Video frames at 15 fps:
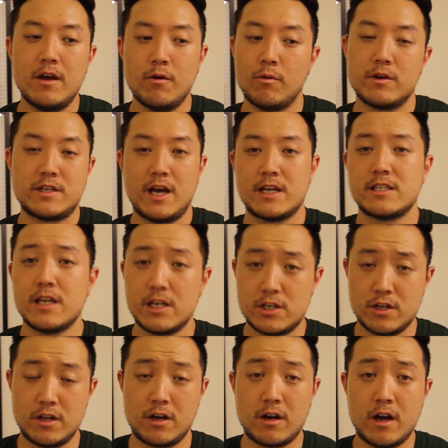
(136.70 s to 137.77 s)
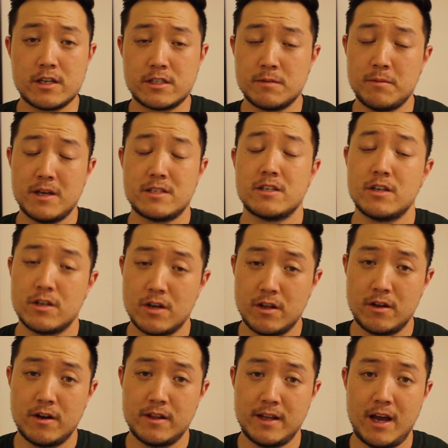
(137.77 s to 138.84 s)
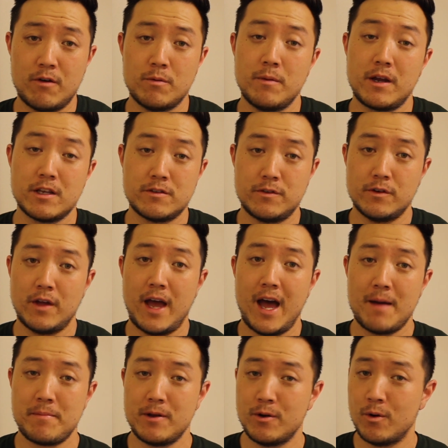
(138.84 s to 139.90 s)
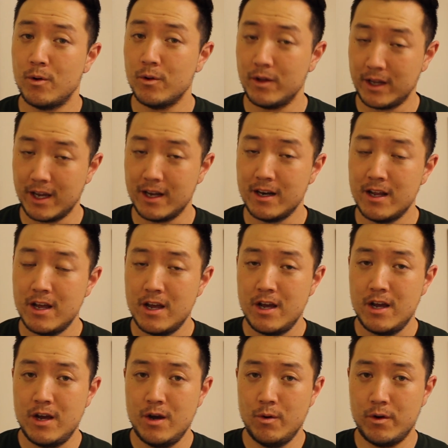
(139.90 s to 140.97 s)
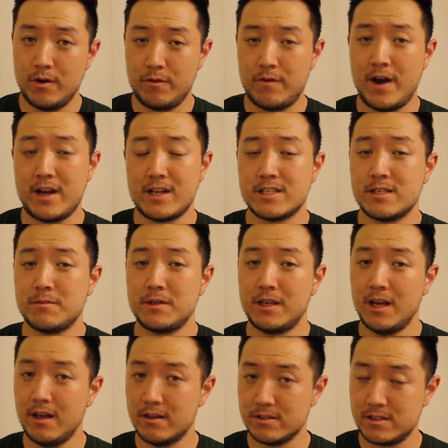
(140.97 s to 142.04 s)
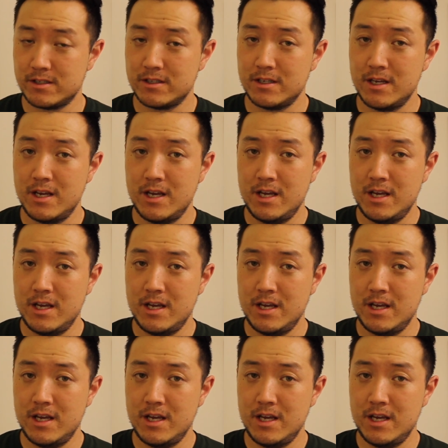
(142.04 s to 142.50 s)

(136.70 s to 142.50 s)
we're texting each other and constantly messaging each other, and that will make us feel happy and whole again. When in fact it's something else.